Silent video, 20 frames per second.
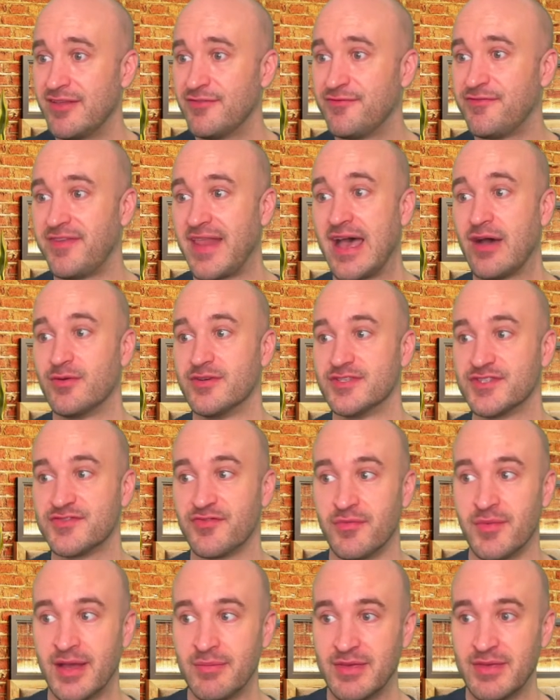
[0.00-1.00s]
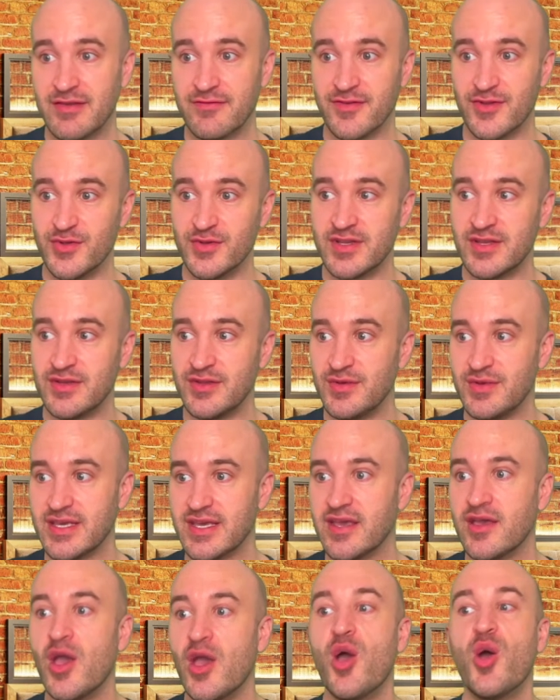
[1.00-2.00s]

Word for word: of flowers remind me of Lunar New Year.